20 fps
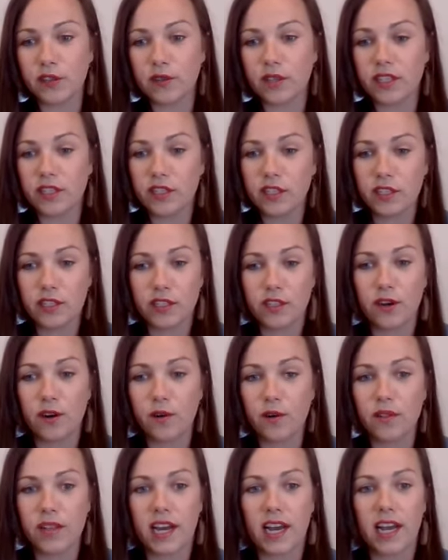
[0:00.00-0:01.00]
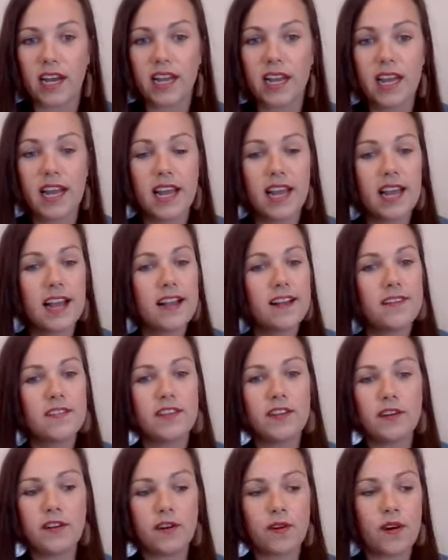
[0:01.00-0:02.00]
And just know that,
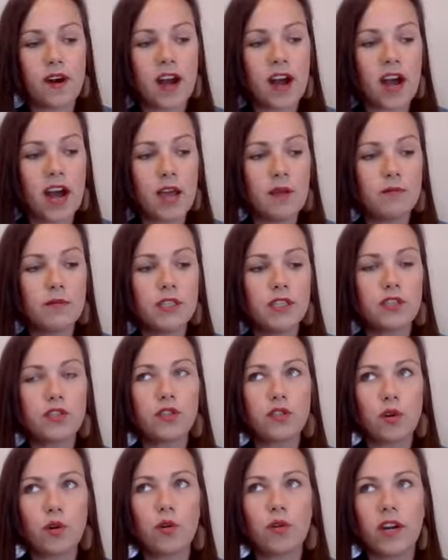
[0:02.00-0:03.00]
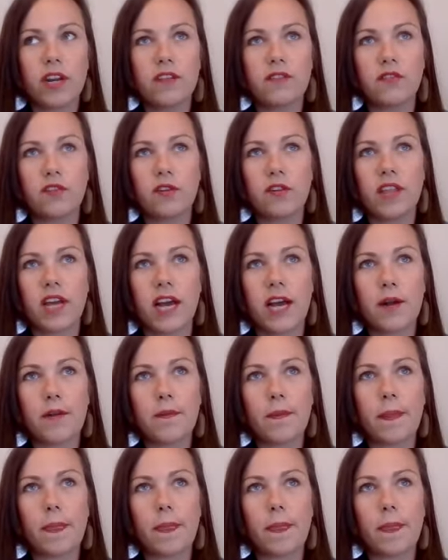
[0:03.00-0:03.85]
you know, I'm just so grateful that